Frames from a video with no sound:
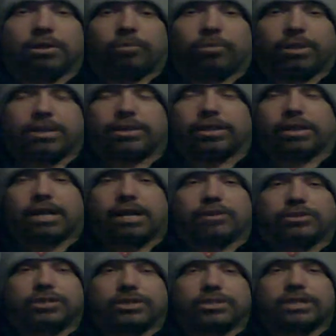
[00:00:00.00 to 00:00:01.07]
one of the
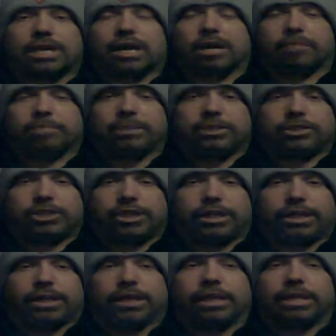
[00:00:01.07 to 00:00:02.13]
largest
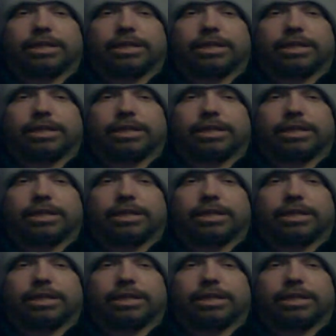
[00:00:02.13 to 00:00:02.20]
RPG